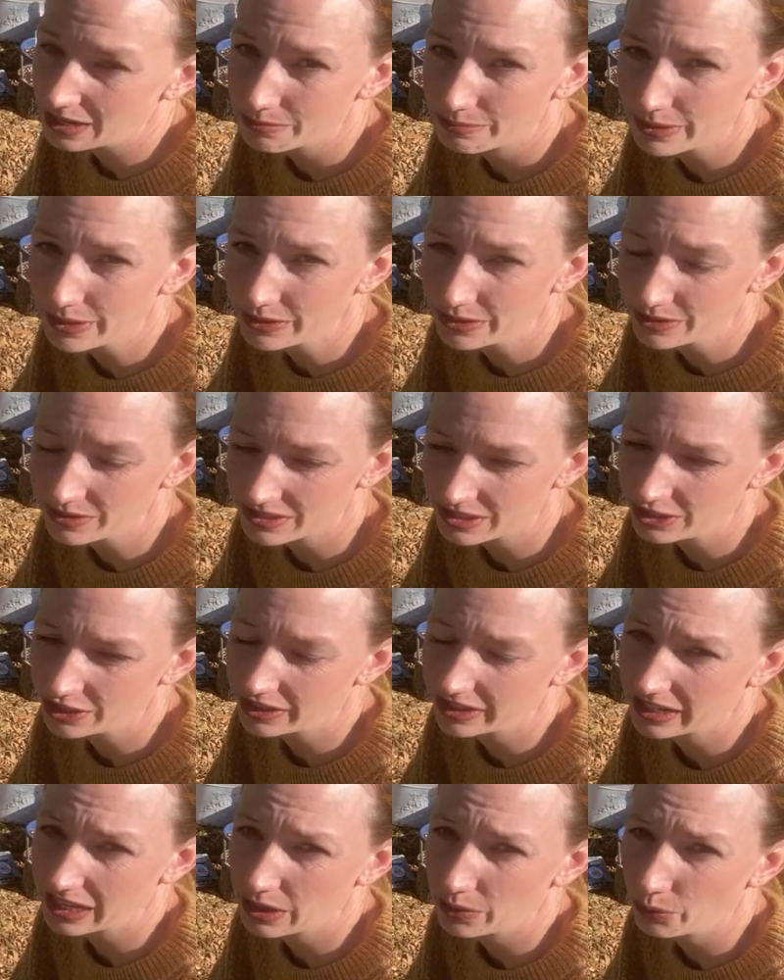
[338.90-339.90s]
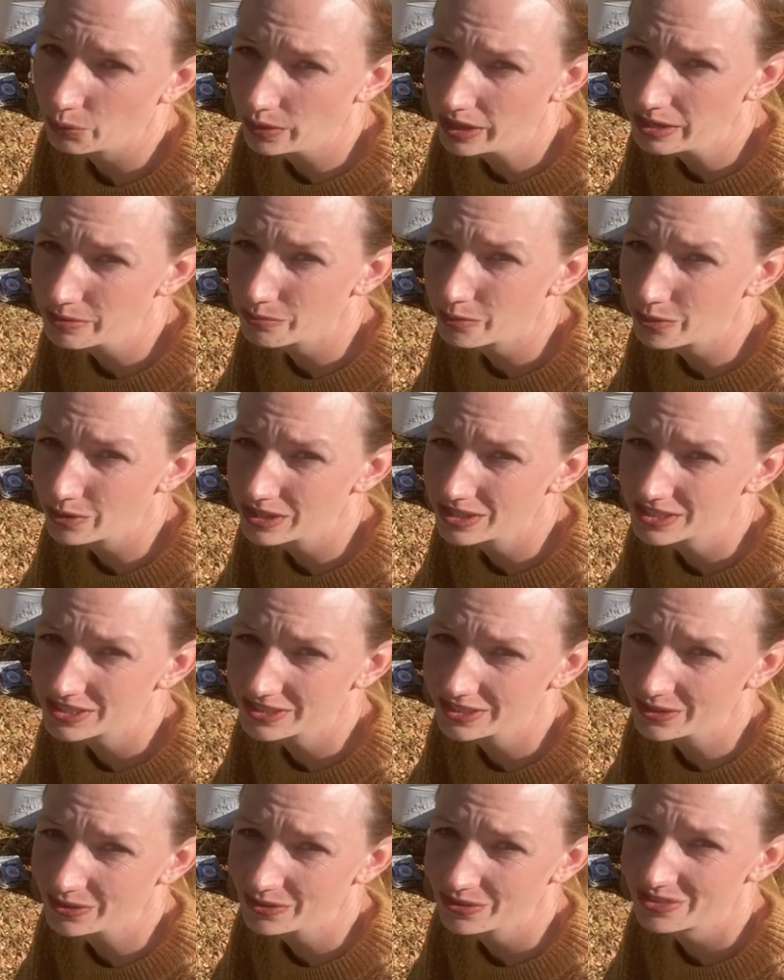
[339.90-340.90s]
produce and you're gonna get way more.
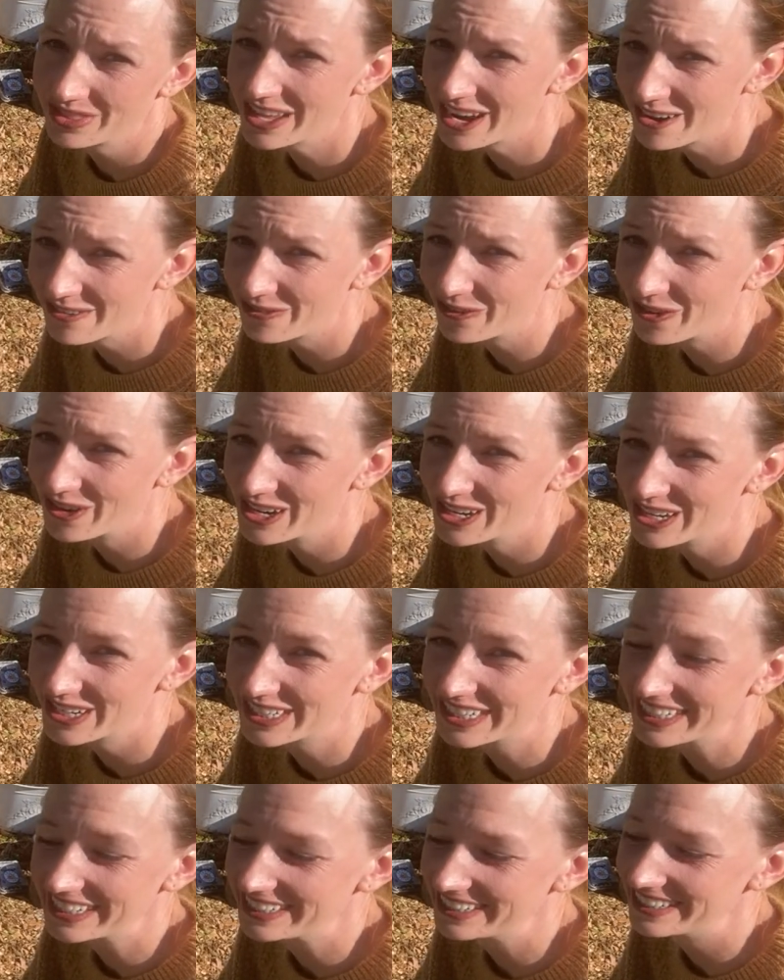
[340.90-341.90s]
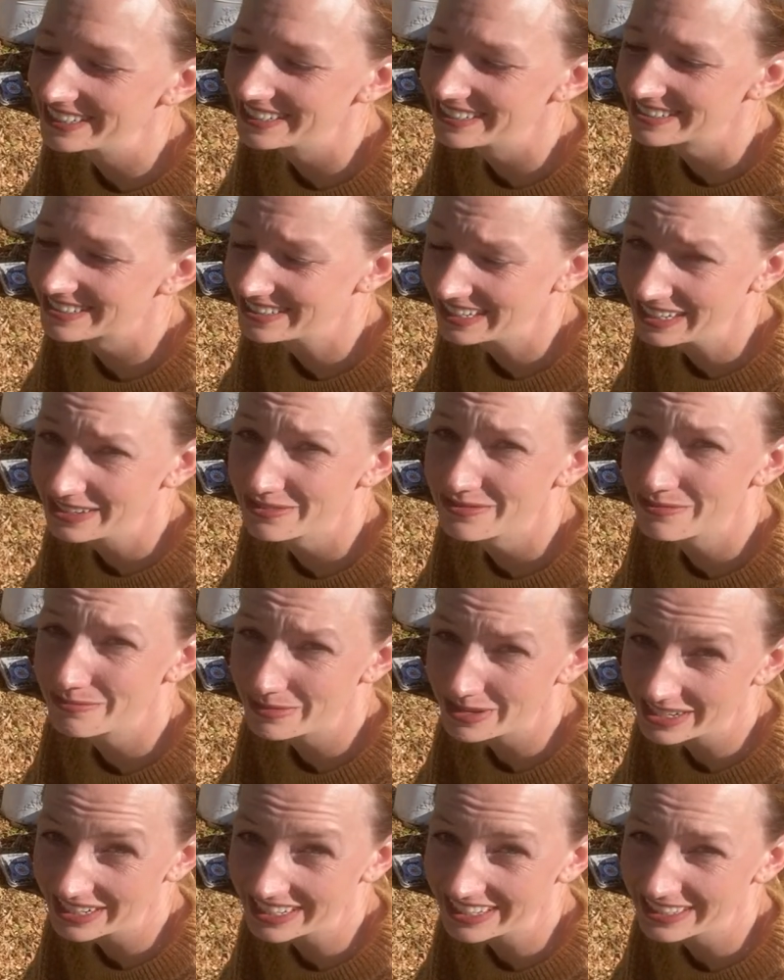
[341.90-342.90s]
So therefore you're gonna save
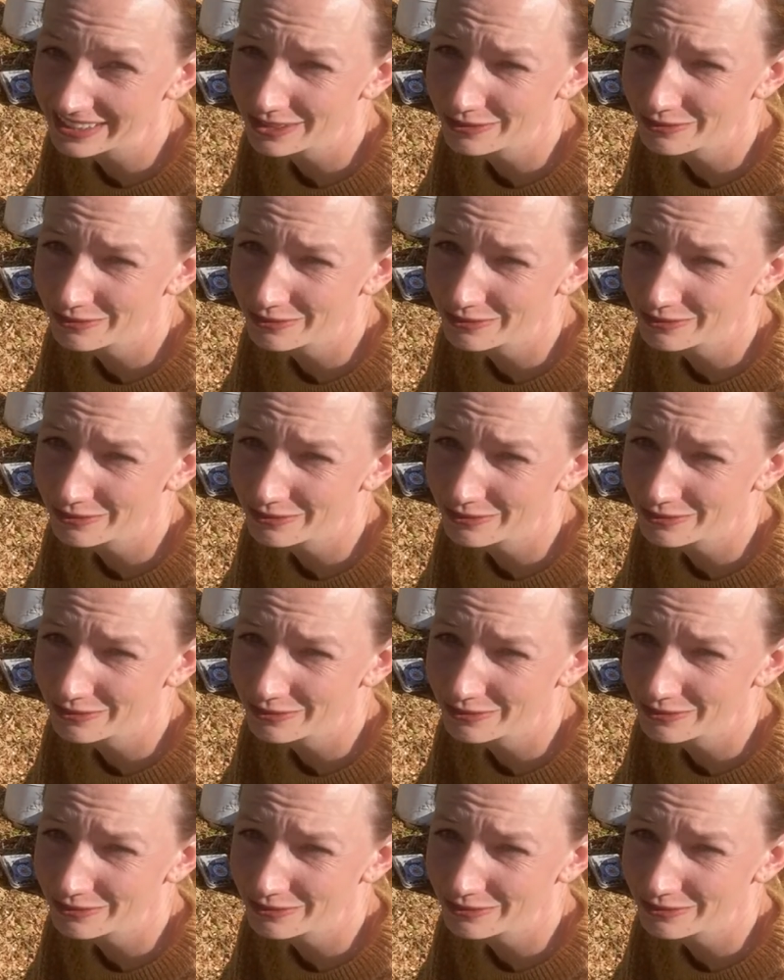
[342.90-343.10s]
money in the